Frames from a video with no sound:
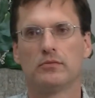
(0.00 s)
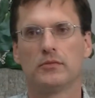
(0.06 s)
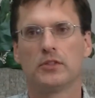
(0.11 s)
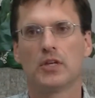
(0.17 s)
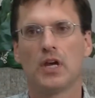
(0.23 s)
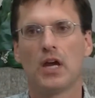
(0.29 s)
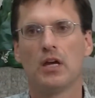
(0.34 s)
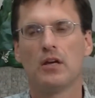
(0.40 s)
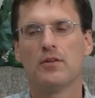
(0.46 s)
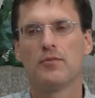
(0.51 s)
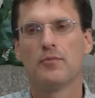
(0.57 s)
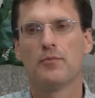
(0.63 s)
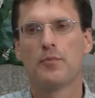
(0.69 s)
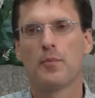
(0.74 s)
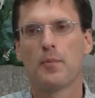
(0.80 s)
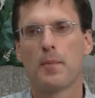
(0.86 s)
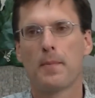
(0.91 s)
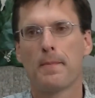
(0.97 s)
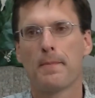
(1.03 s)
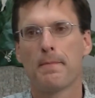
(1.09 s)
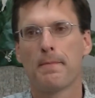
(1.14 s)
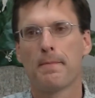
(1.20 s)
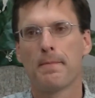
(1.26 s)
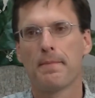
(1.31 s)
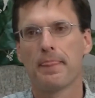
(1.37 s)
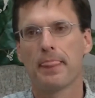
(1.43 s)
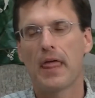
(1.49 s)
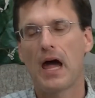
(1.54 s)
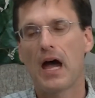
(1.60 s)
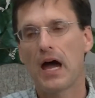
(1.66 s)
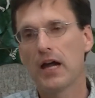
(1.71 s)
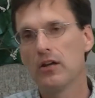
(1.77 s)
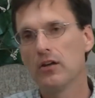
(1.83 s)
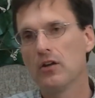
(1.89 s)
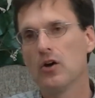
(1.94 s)
Okay?
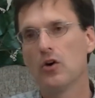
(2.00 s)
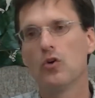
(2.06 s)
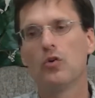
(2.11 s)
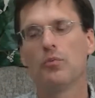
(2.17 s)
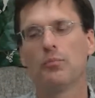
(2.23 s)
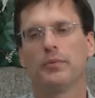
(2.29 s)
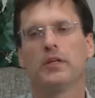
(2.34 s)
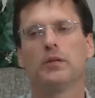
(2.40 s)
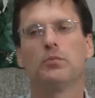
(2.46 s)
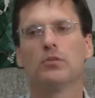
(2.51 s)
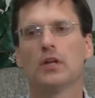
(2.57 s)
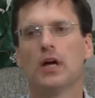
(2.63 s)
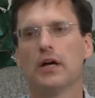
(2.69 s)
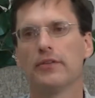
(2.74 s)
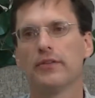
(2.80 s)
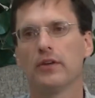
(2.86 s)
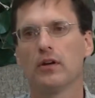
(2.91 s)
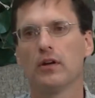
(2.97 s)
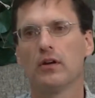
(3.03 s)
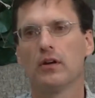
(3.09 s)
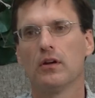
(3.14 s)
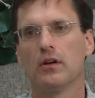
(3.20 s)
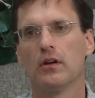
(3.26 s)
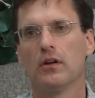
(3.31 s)
I know people out there